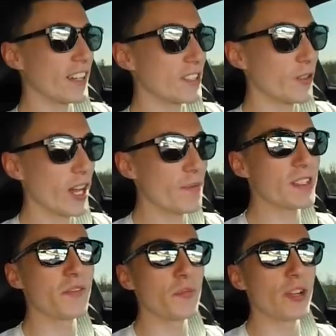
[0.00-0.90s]
Okay, so what
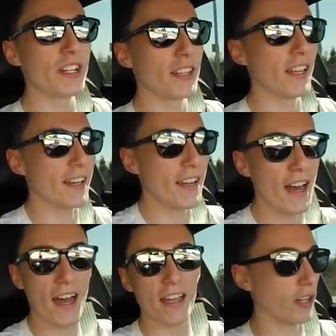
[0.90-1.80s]
happens if we put it in like
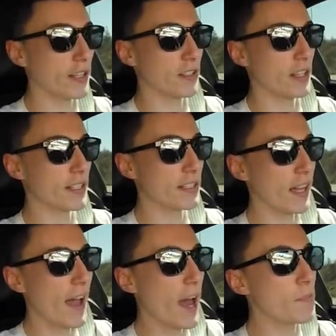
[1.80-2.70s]
9? Okay, so this is
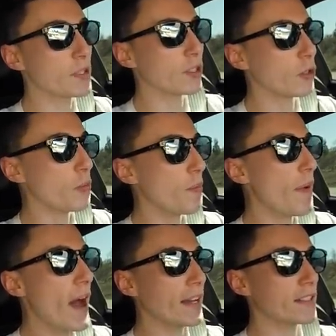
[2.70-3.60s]
the absolute
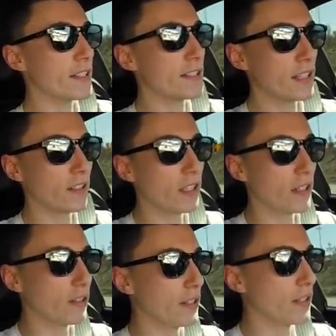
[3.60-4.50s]
max this thing will do.